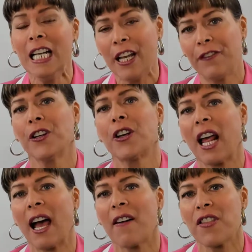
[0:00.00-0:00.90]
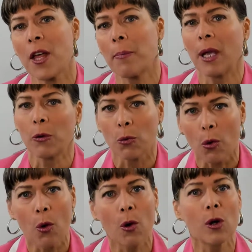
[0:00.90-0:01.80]
if you're going to have them
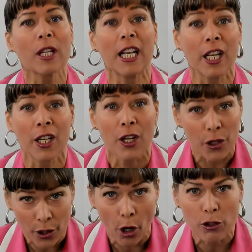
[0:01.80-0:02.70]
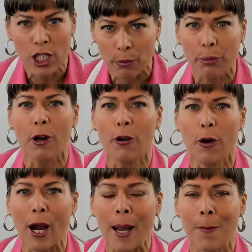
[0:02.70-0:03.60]
enroll in your coaching
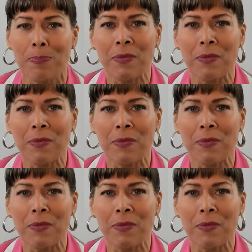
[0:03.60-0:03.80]
program.